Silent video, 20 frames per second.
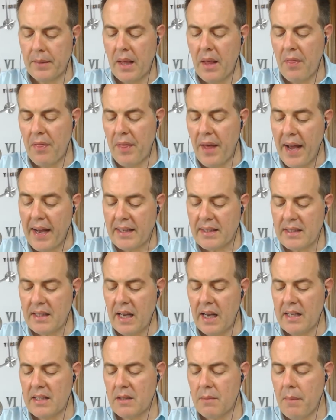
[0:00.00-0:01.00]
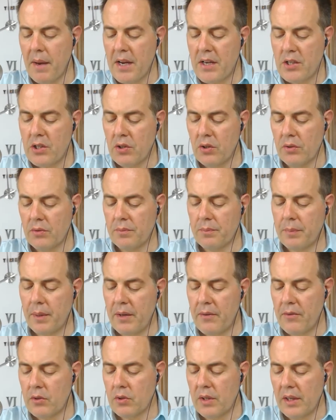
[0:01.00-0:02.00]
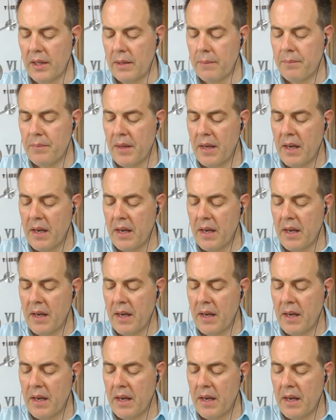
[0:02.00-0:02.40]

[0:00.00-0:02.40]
Thus, as mentioned previously,